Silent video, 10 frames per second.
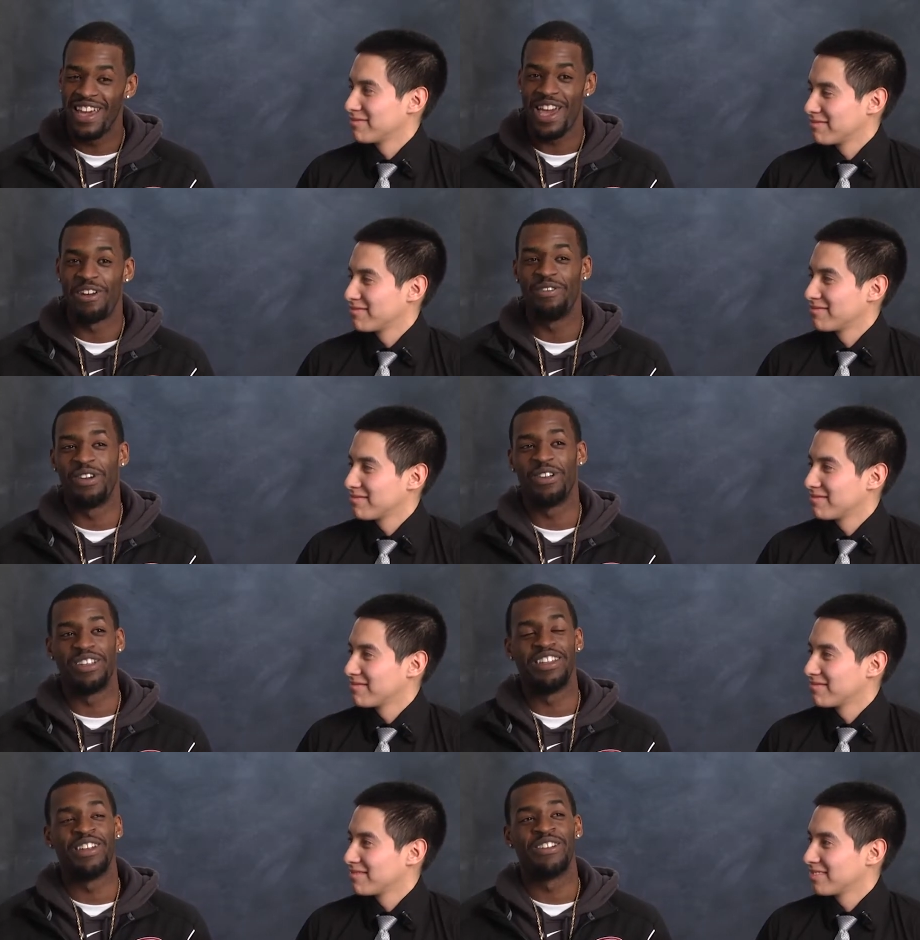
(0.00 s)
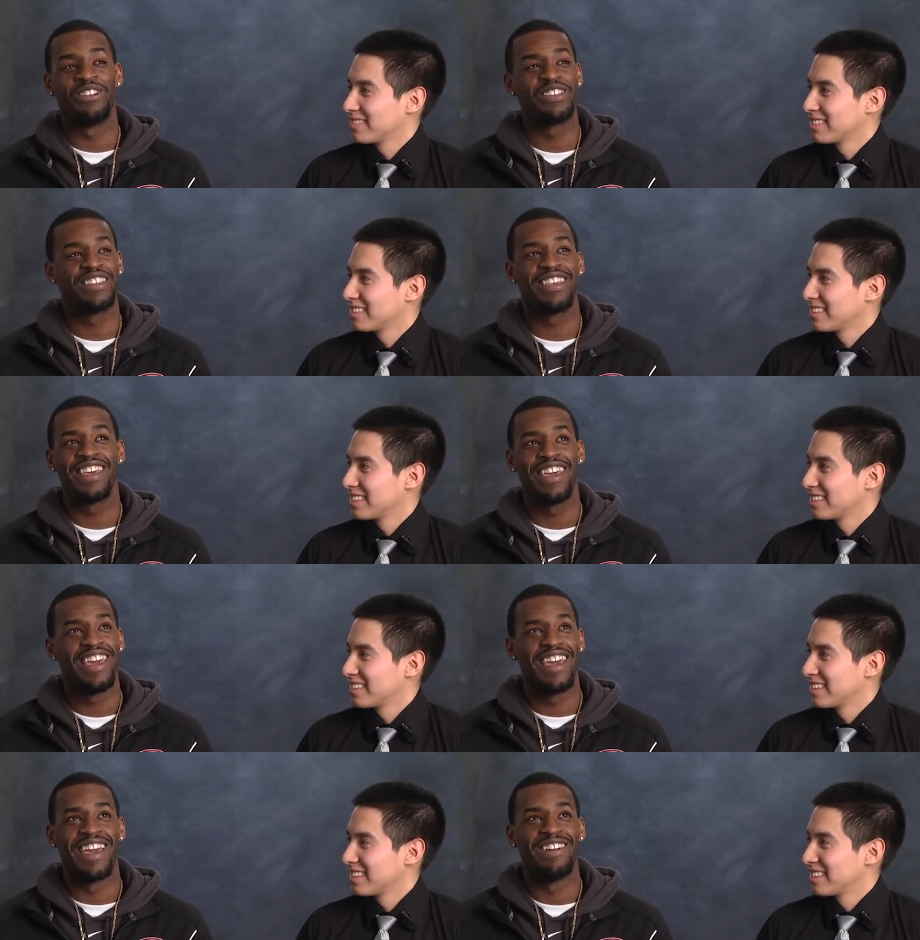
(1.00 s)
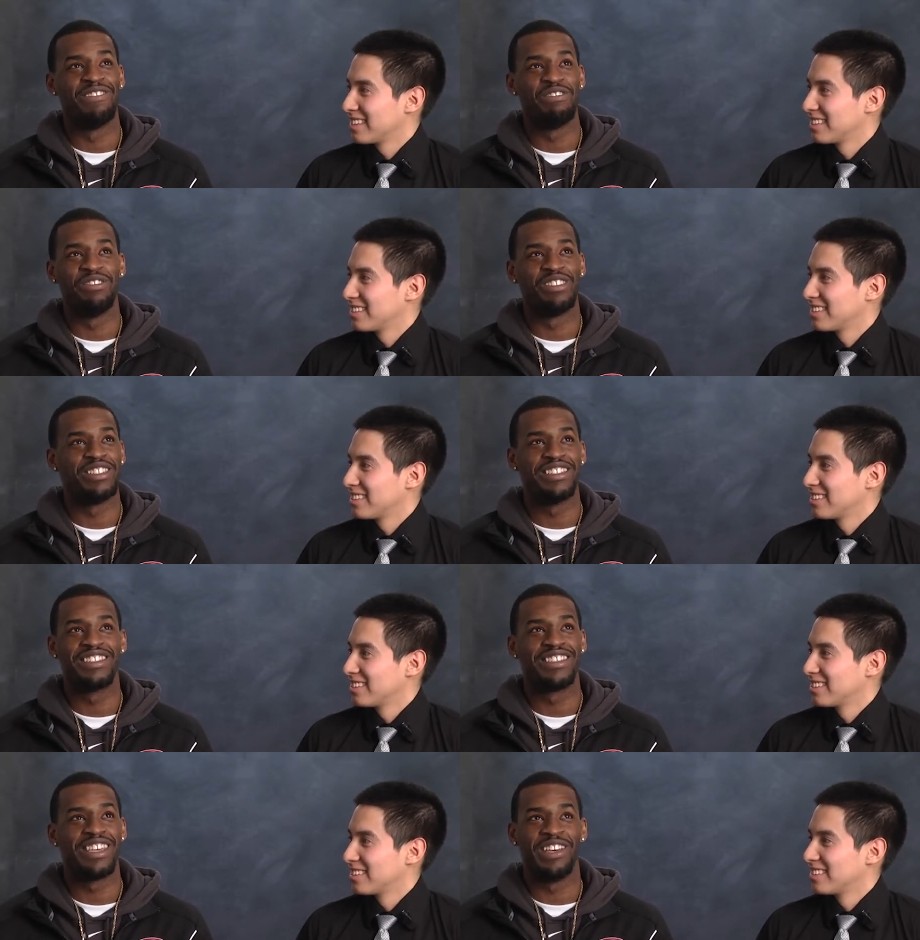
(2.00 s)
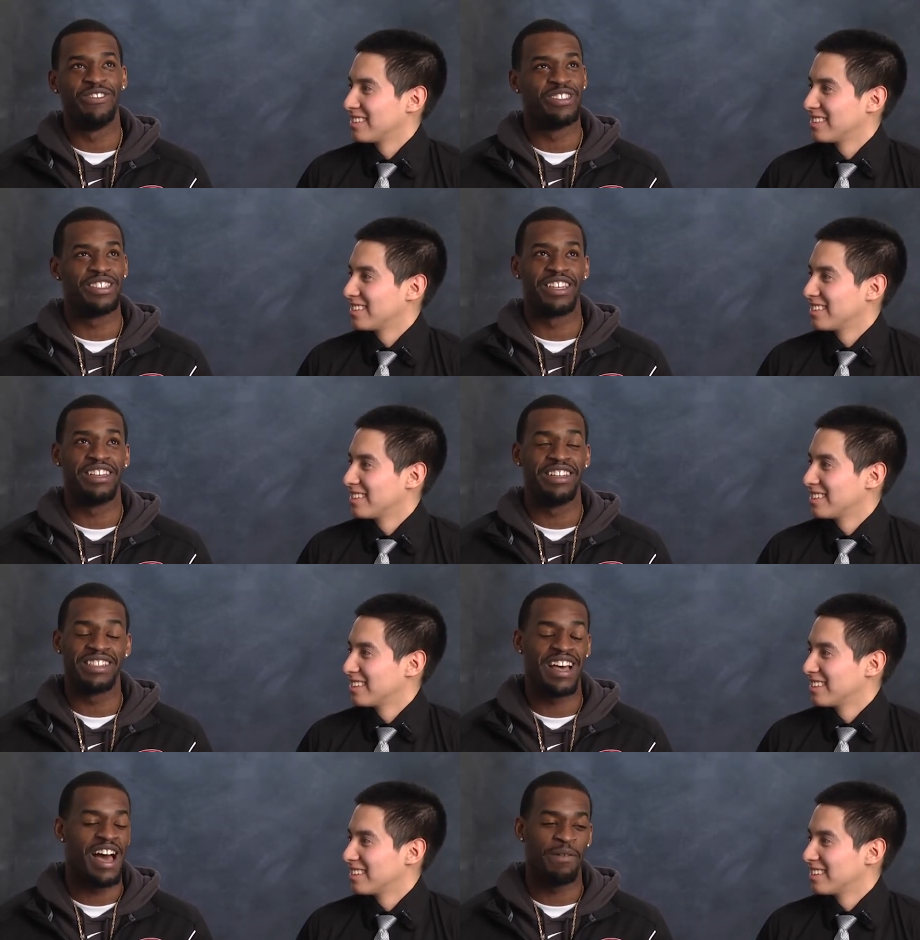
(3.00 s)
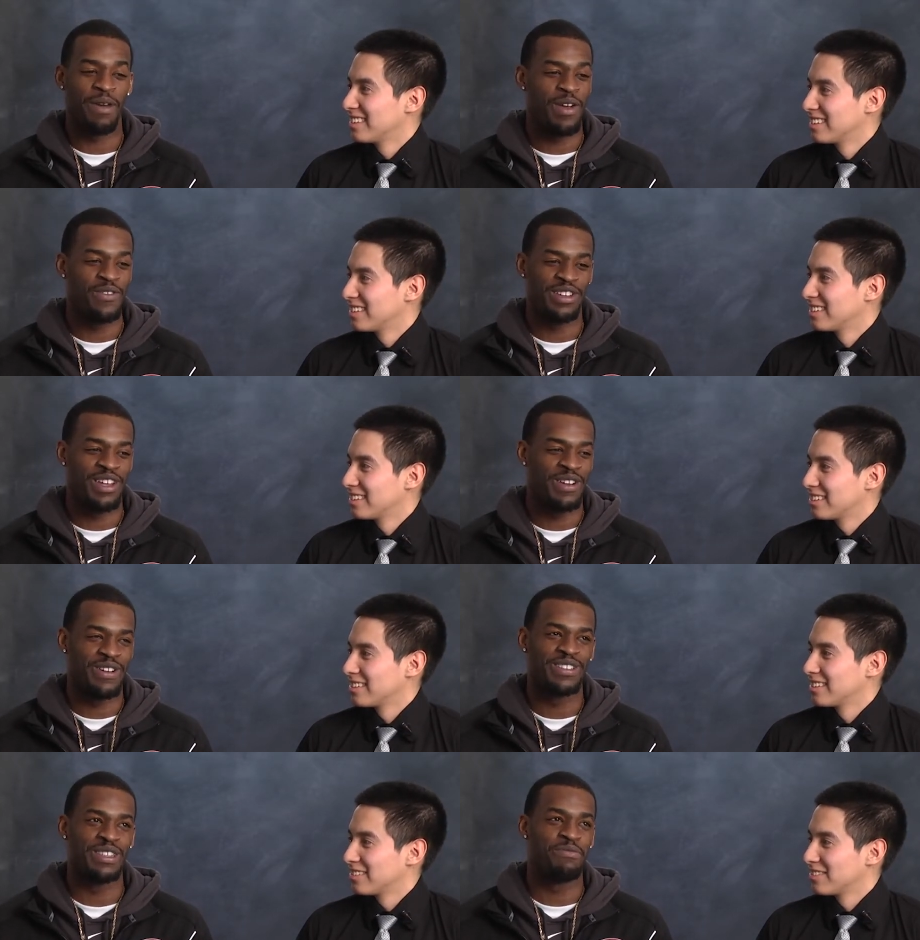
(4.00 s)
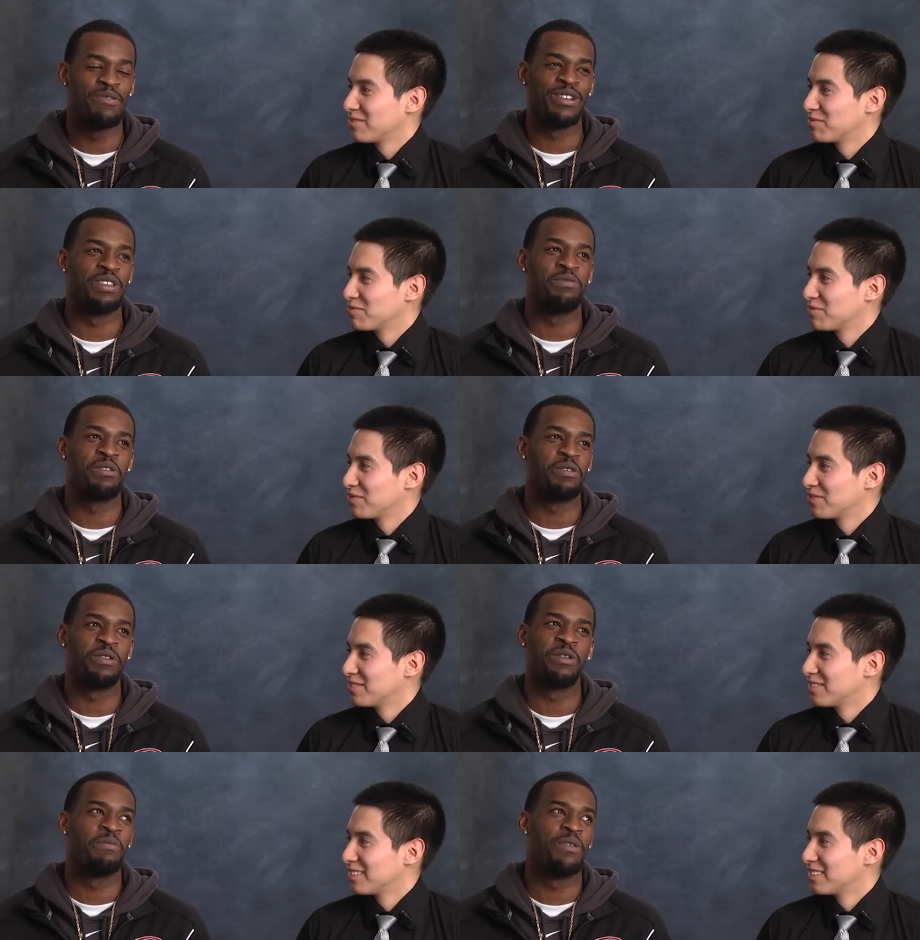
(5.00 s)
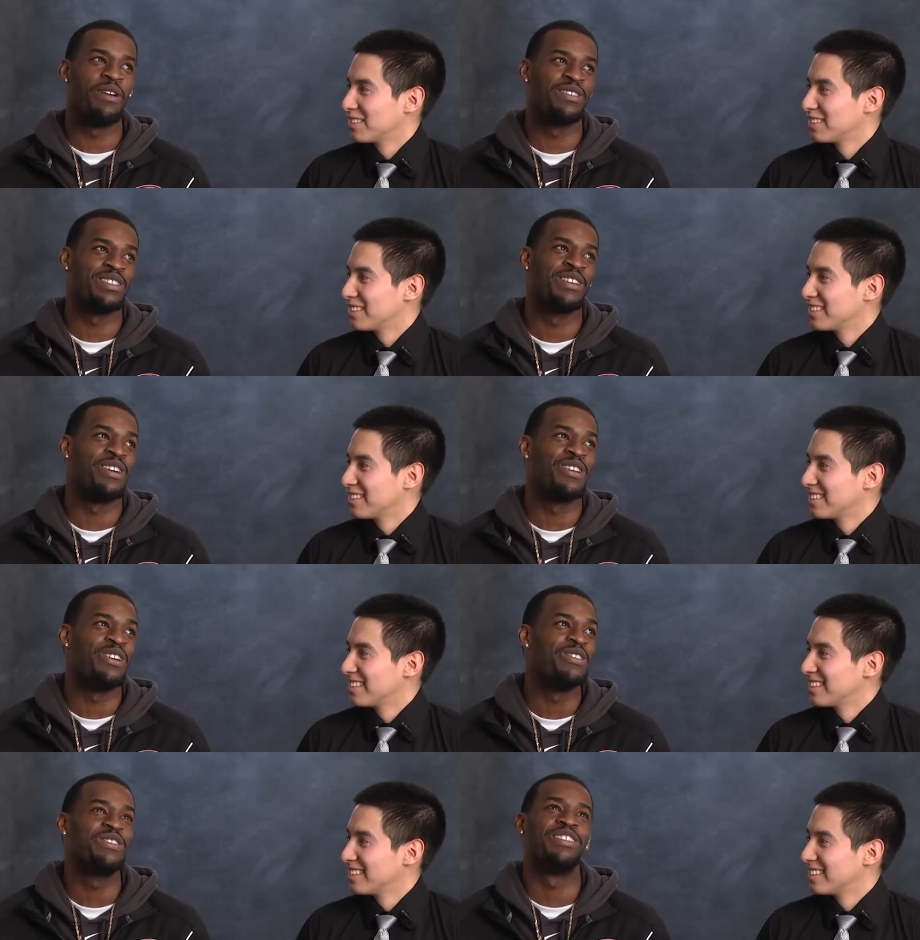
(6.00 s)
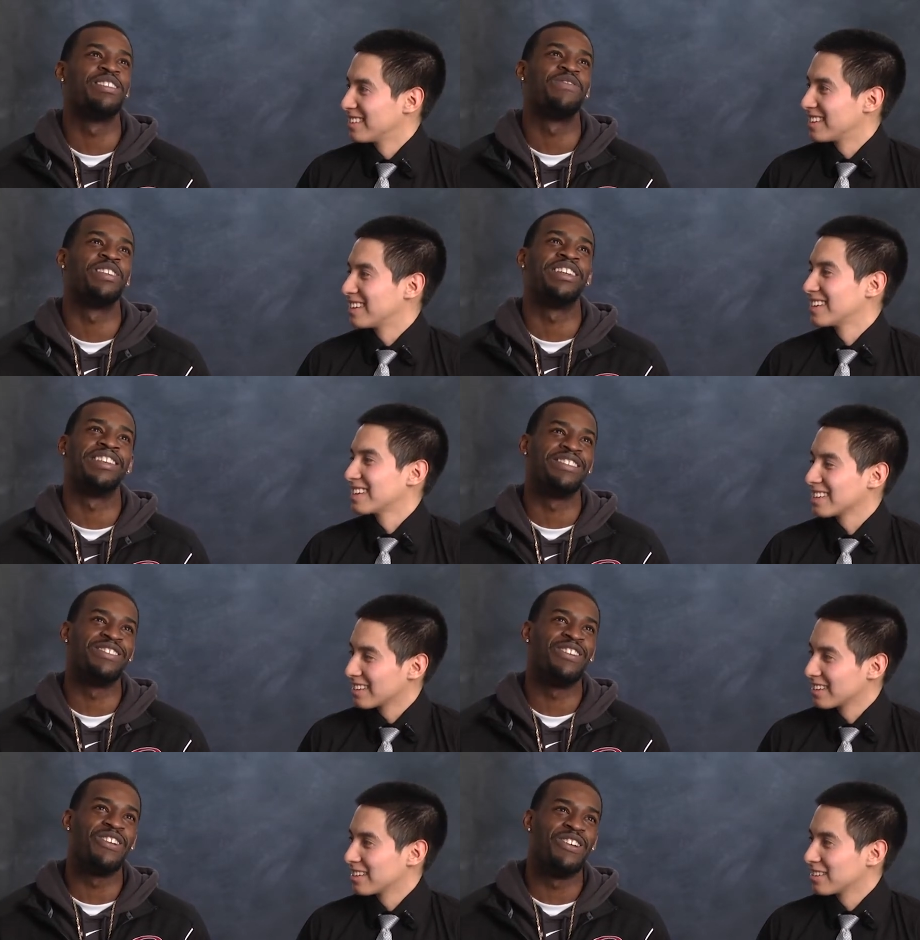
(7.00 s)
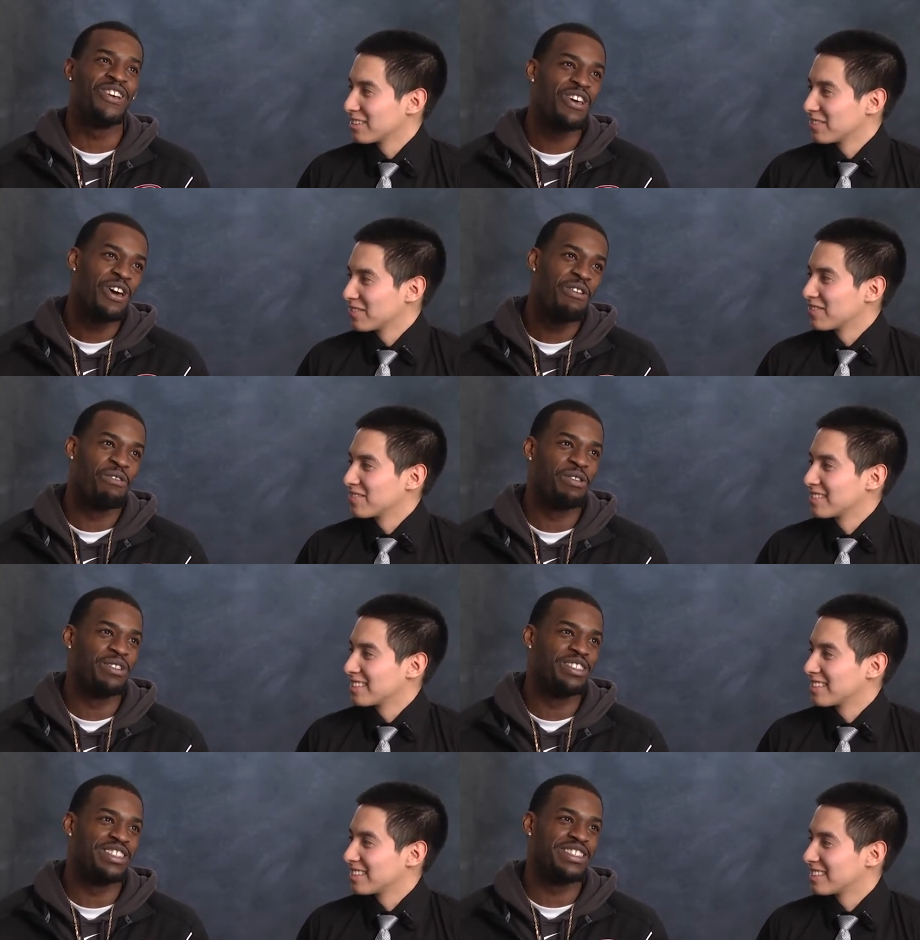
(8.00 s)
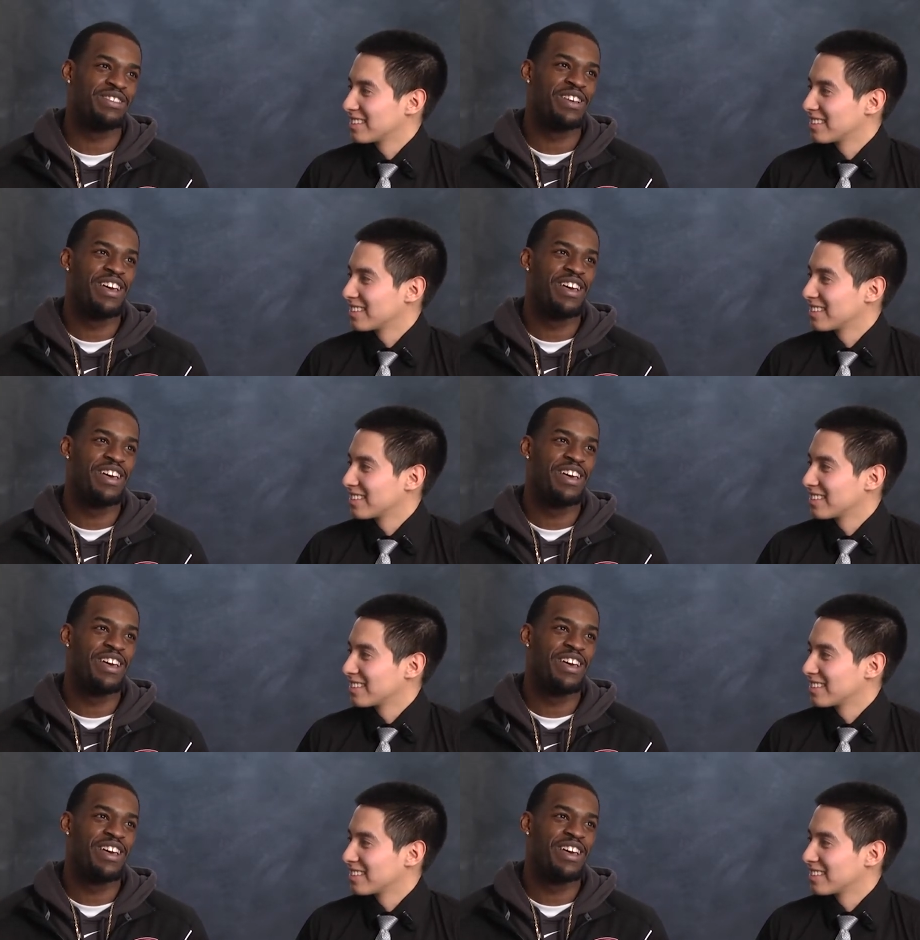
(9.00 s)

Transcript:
Speaker 1: and we go to dinners, and we would just it was just a good time every dinner to the point to where we were embarrassing our coach just because you know we were just